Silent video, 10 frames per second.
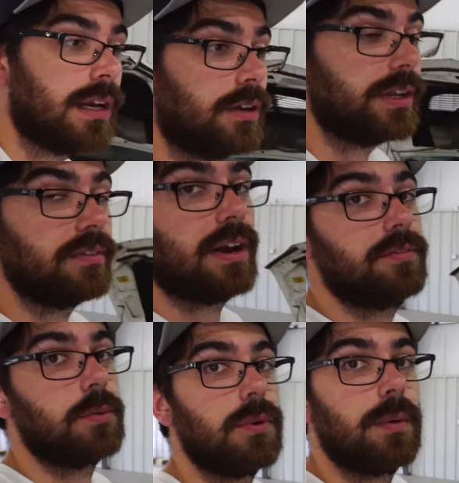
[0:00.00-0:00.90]
He'll never
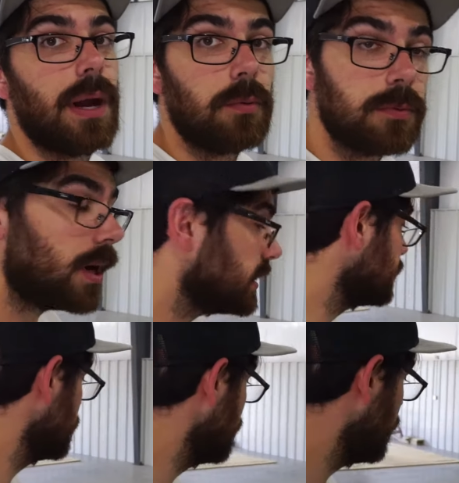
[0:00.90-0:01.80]
have to worry about
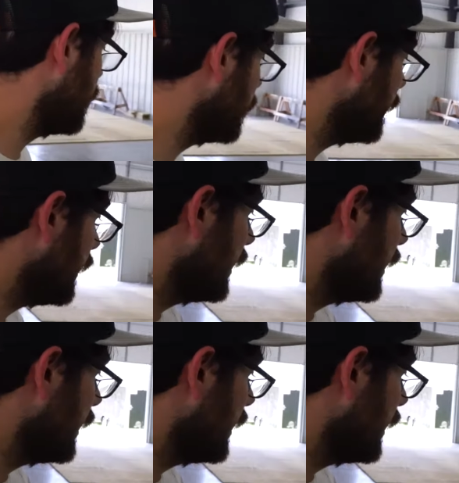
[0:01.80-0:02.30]
rust again.